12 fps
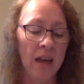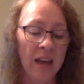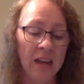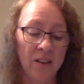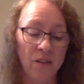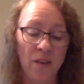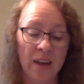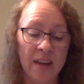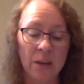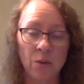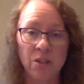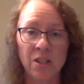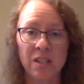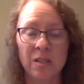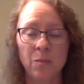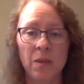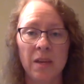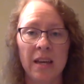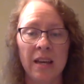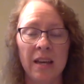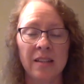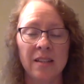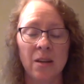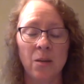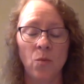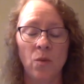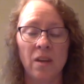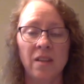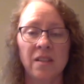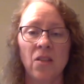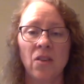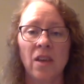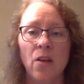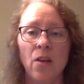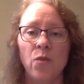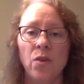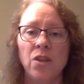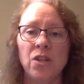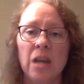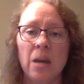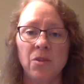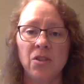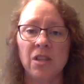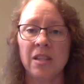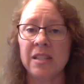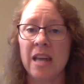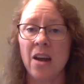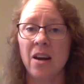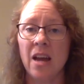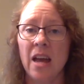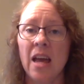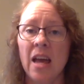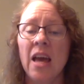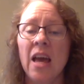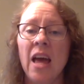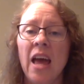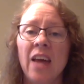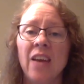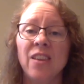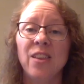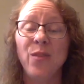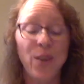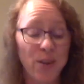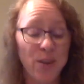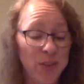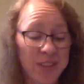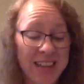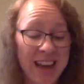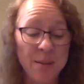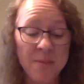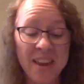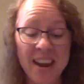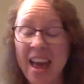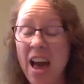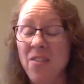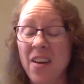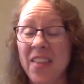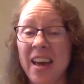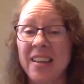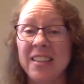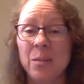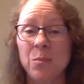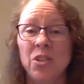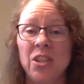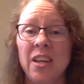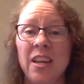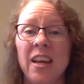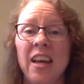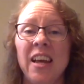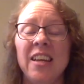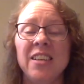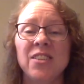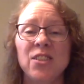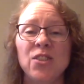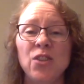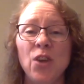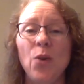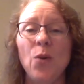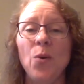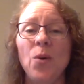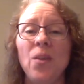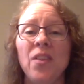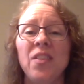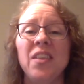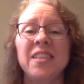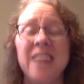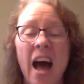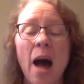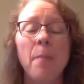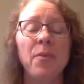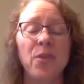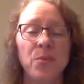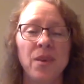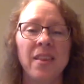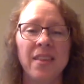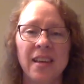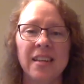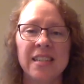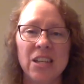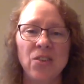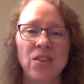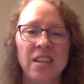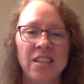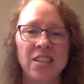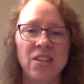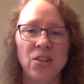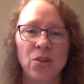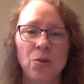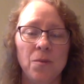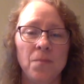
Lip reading: And in fact, I was just speaking at one of the Southern California chapters on Saturday. And the very first item that I have on that tip sheet is know the top 3 things that you need to do.